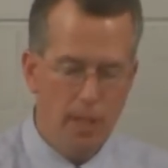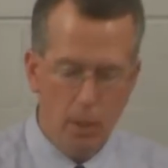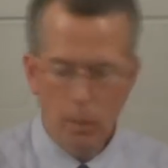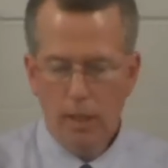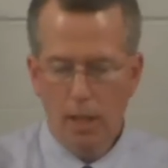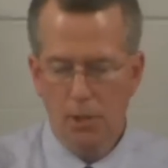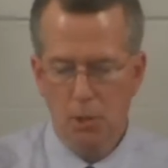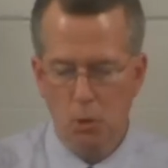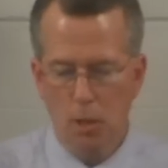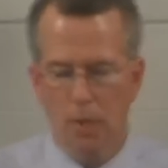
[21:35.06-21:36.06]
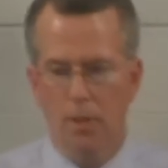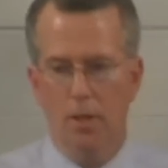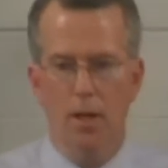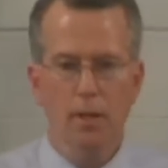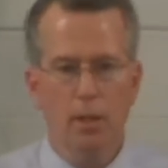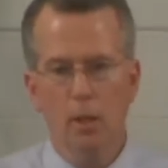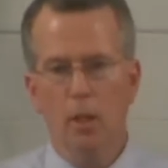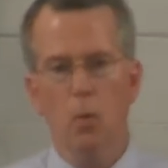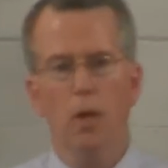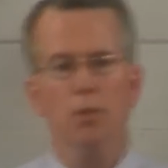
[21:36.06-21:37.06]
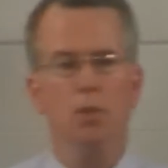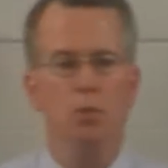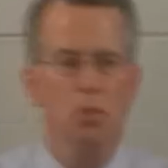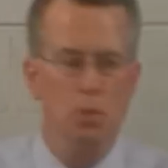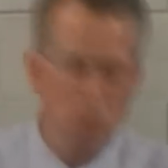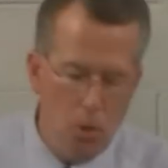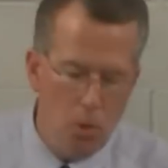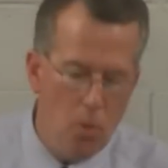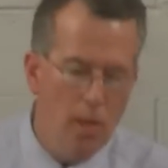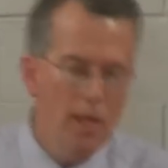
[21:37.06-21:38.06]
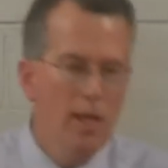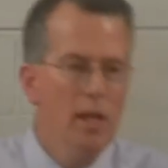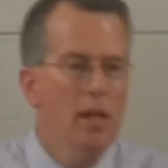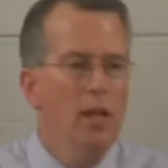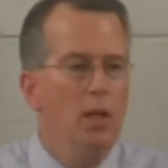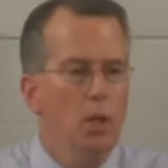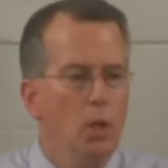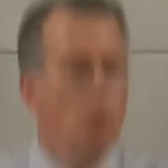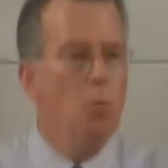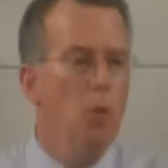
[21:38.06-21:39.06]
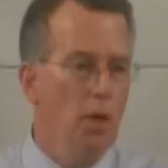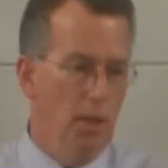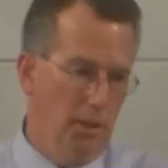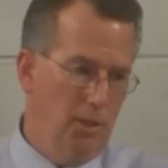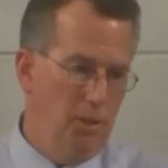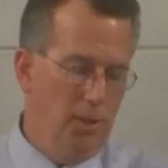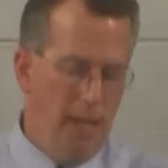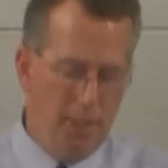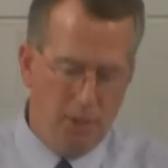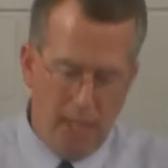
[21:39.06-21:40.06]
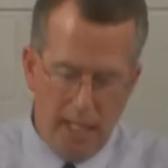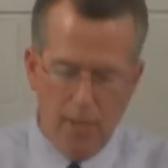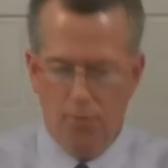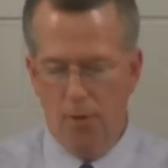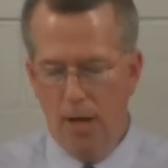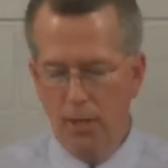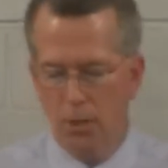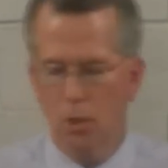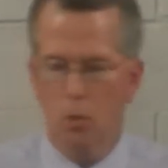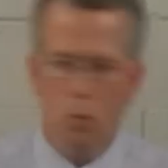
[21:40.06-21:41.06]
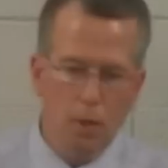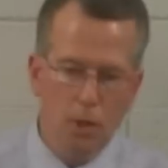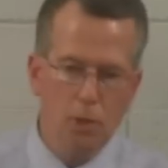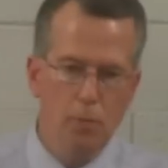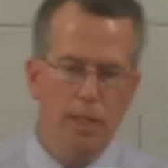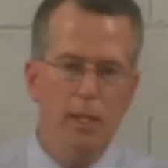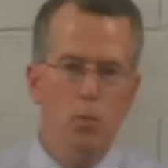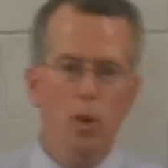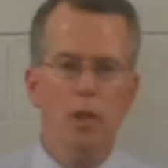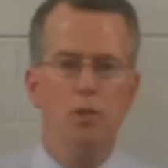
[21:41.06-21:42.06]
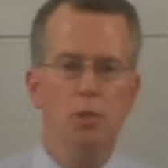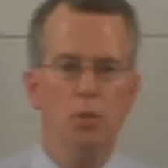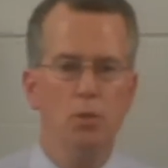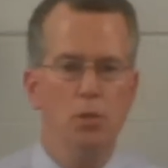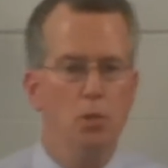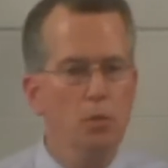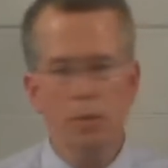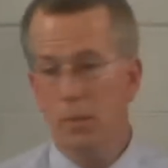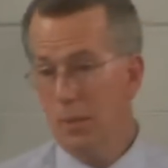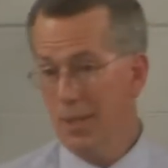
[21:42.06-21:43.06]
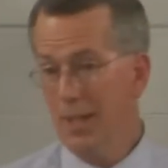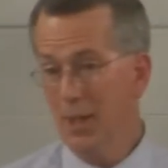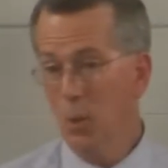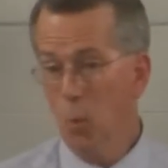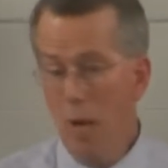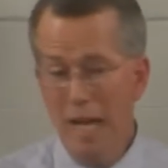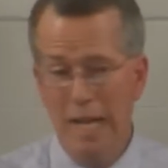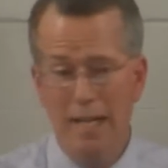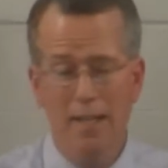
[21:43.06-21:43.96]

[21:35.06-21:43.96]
Now realize as well that God not only wants you to do good works as he defines good works, but he wants you to do them in a particular way.